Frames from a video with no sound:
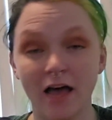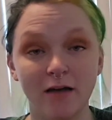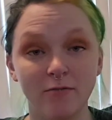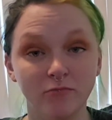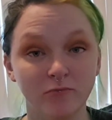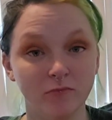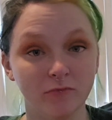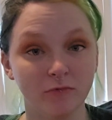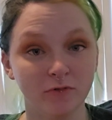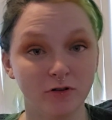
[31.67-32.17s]

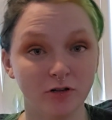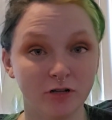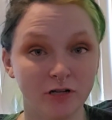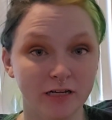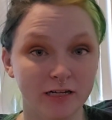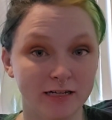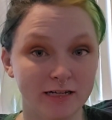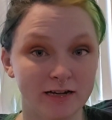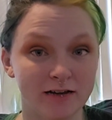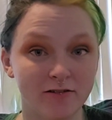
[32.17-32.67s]
I'm
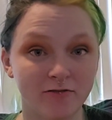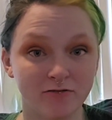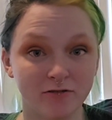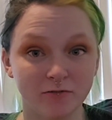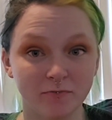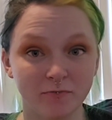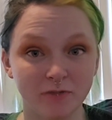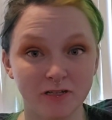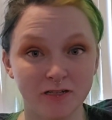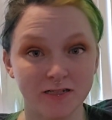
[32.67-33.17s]
looking
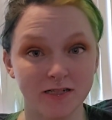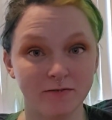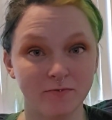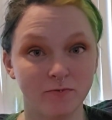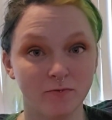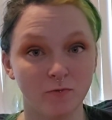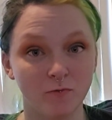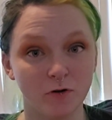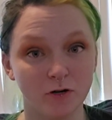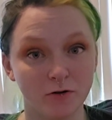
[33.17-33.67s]
down because
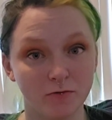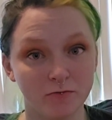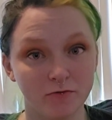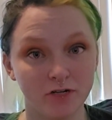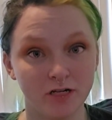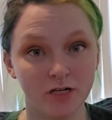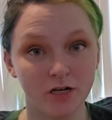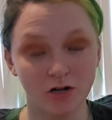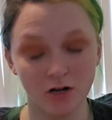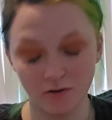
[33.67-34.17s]
I want to
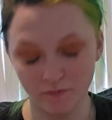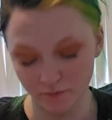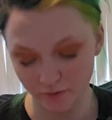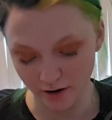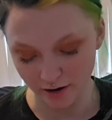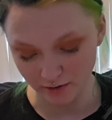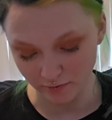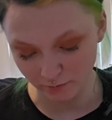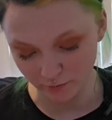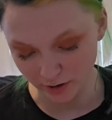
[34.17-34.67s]
read it off
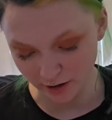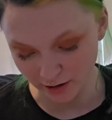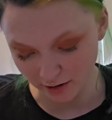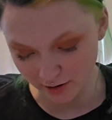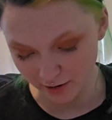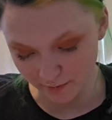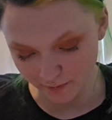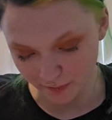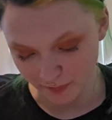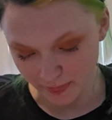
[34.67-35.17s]
right what I
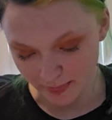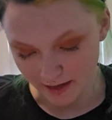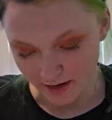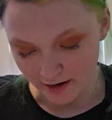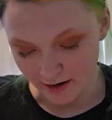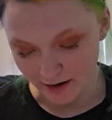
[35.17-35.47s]
got.